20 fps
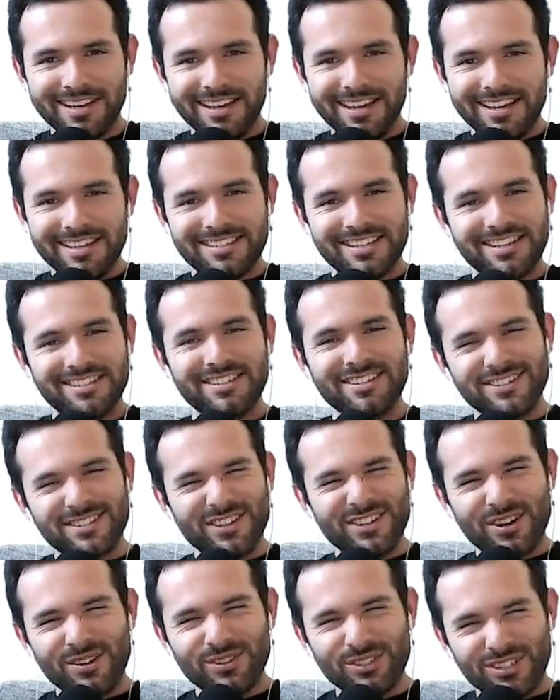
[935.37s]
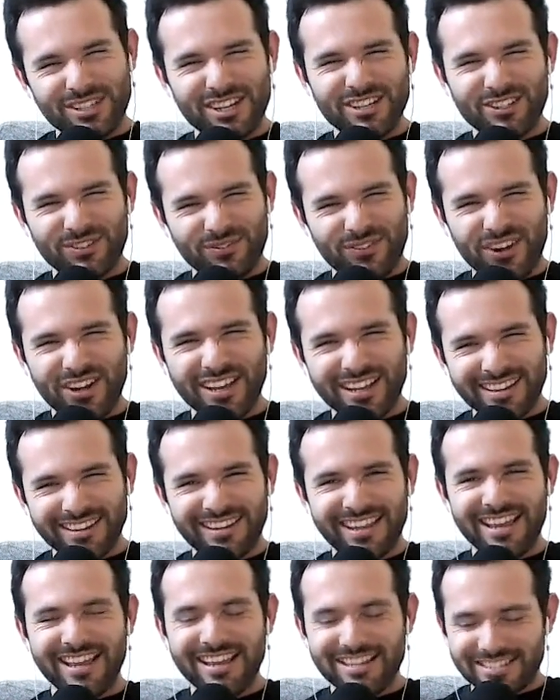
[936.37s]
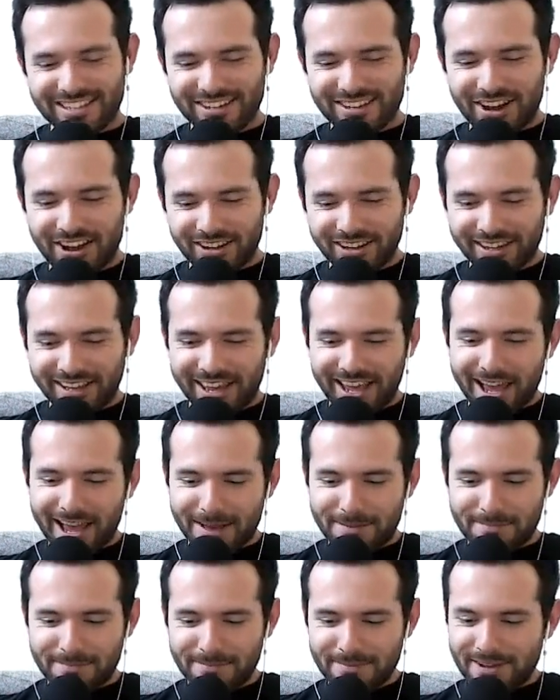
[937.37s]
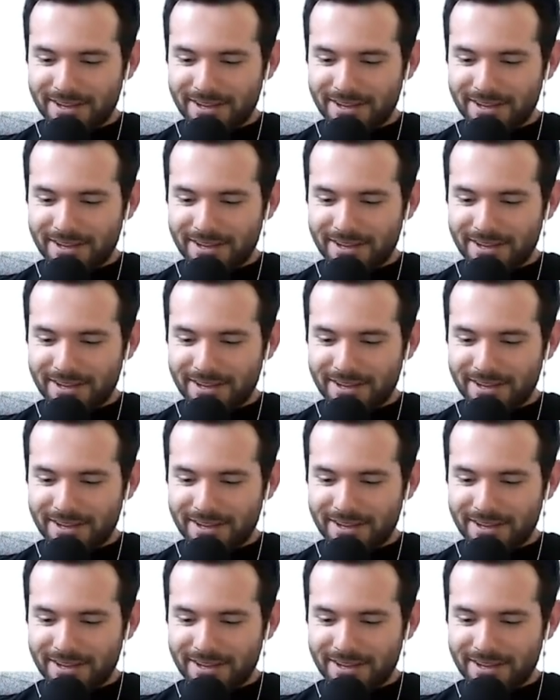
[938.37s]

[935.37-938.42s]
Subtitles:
He says, there's no such fucking thing as a nollie cab.